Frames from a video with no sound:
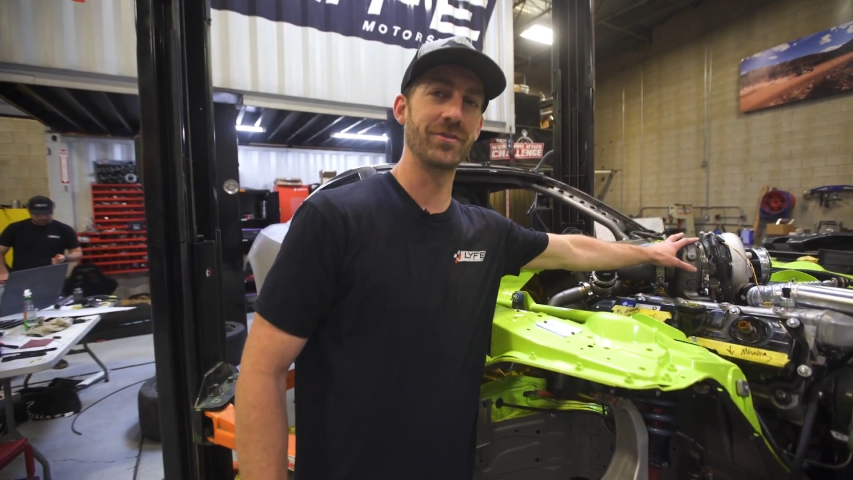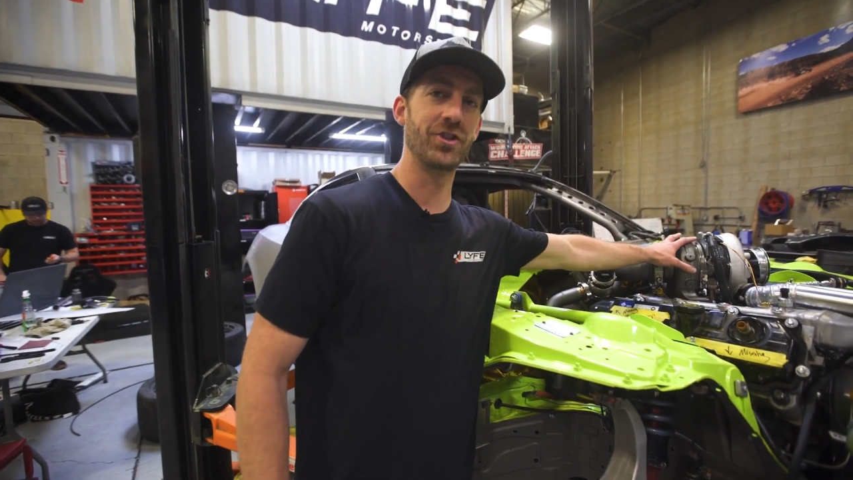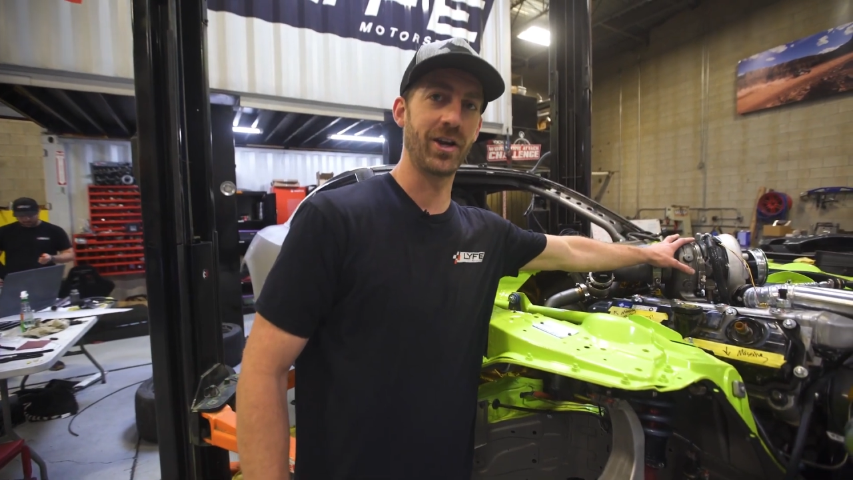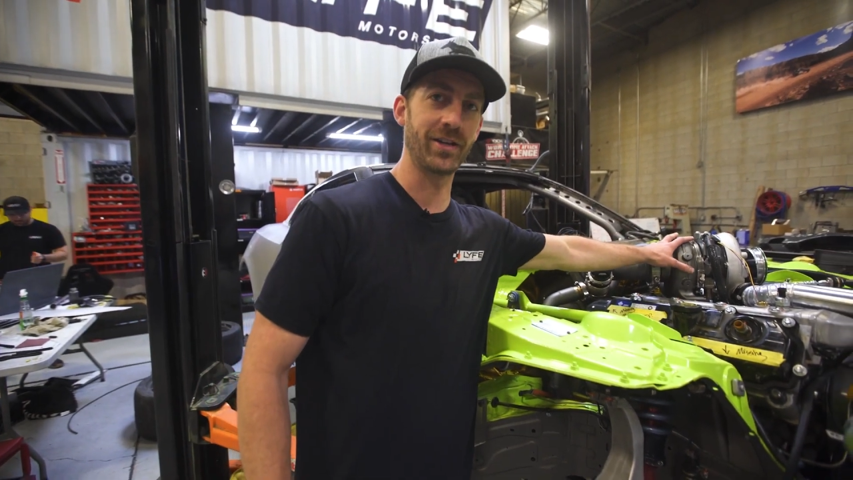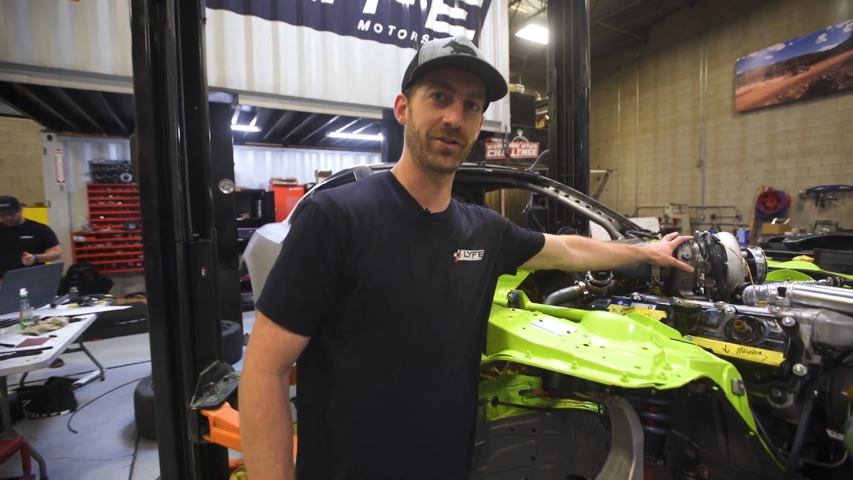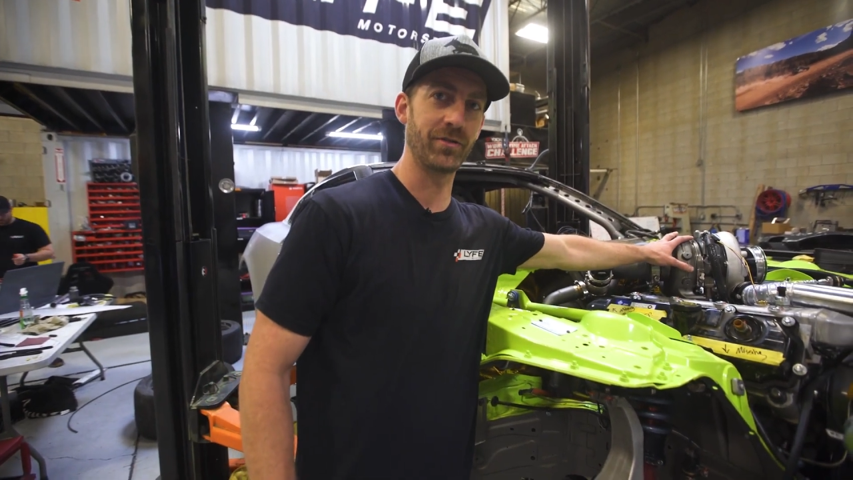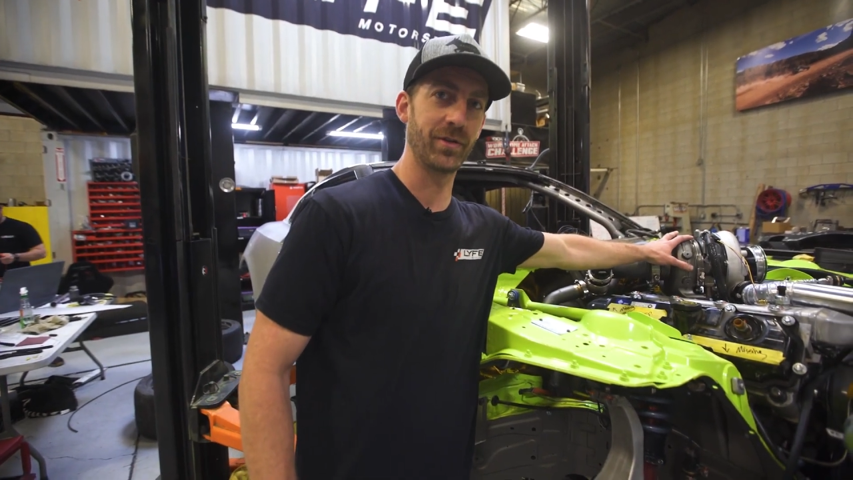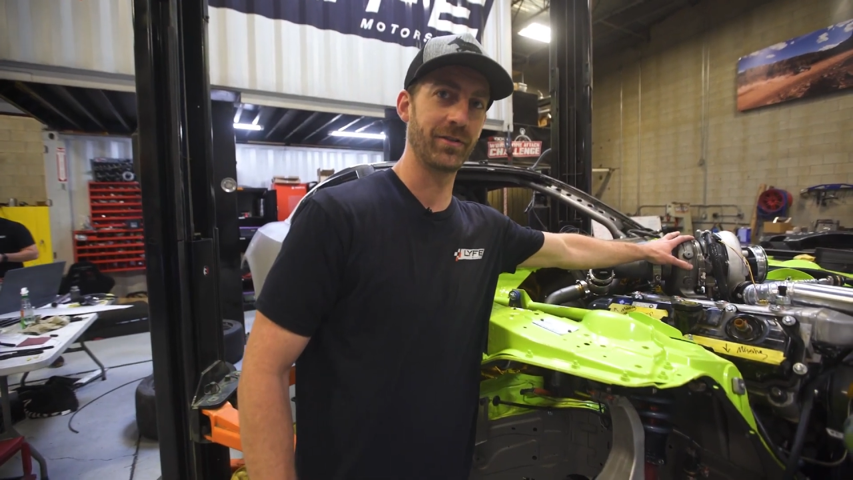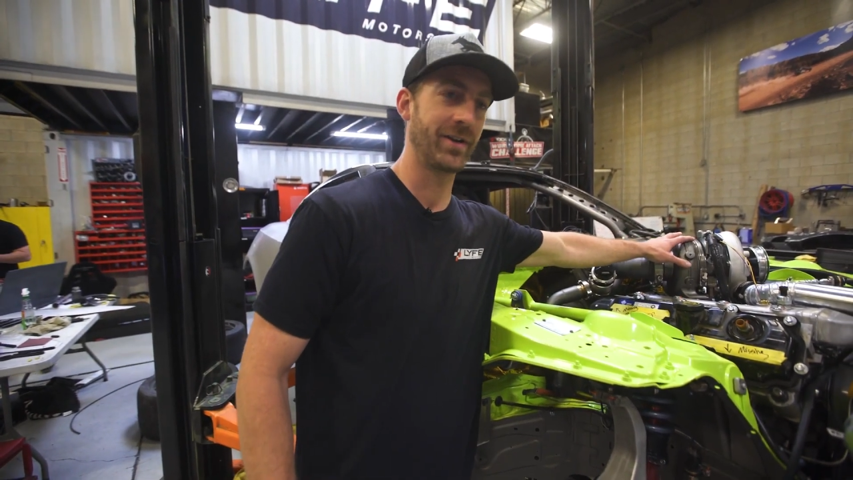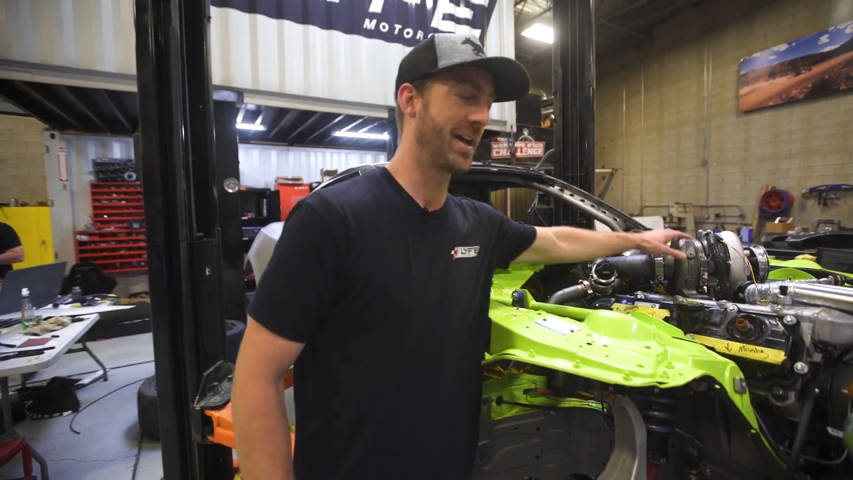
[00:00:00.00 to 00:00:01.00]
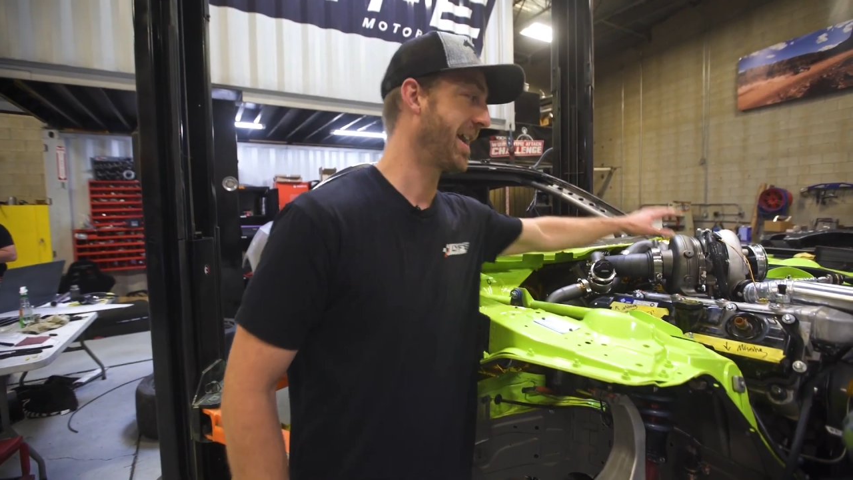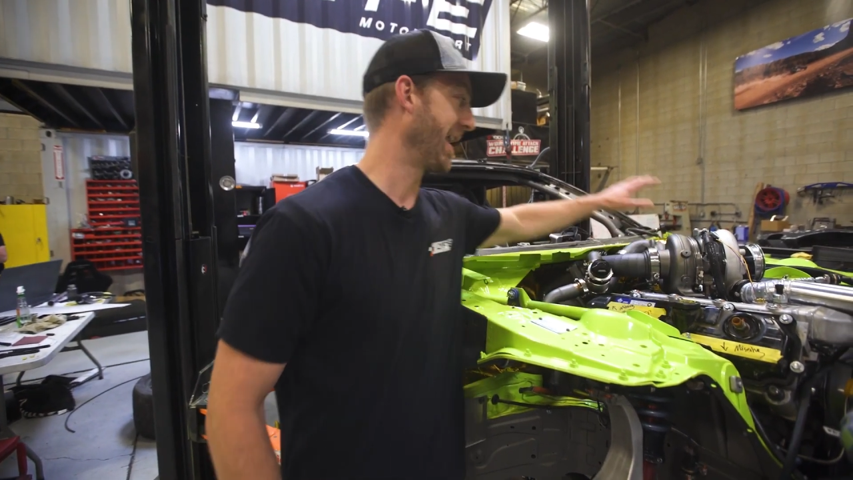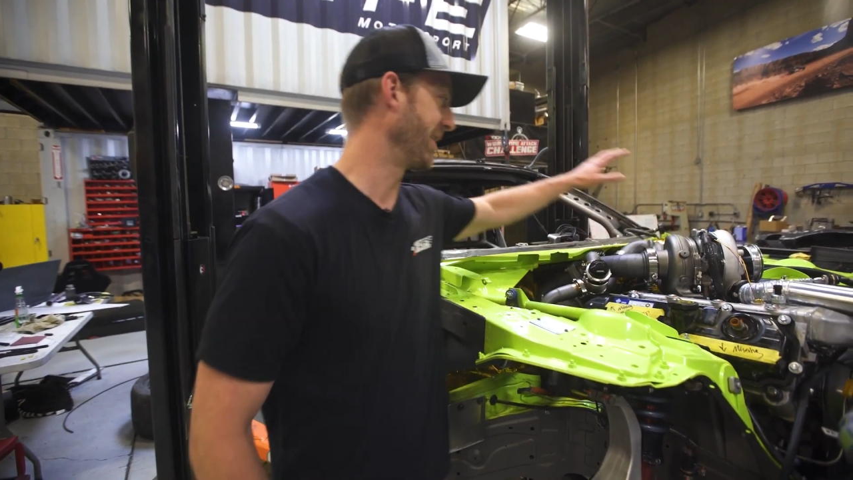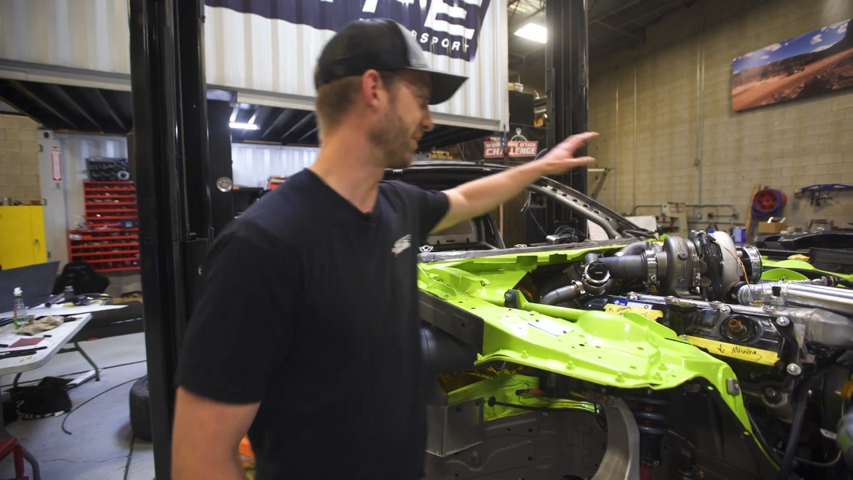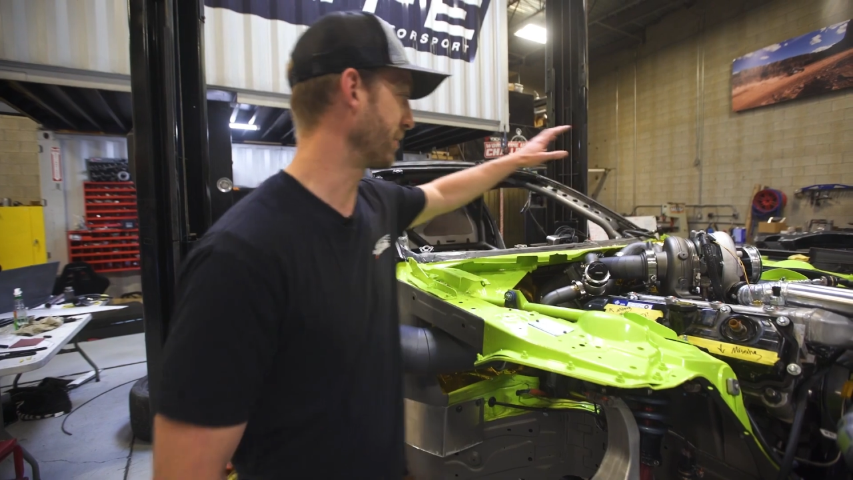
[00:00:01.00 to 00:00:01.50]
giant turbo,
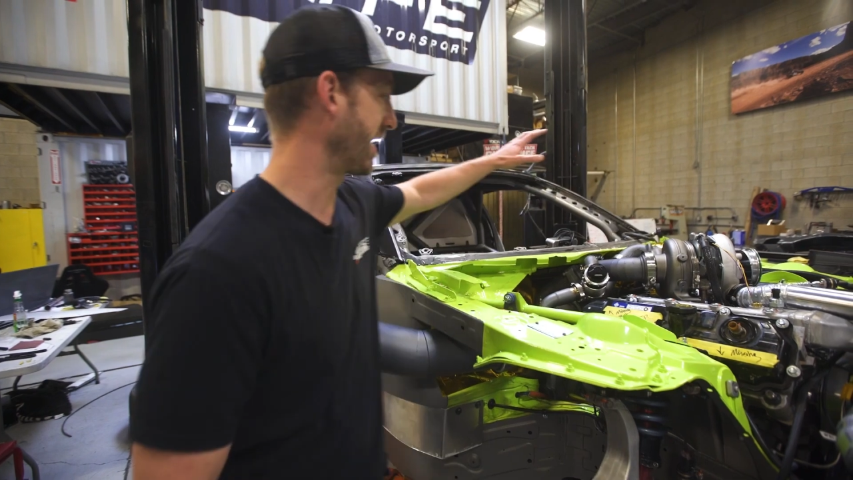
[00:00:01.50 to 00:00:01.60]
and then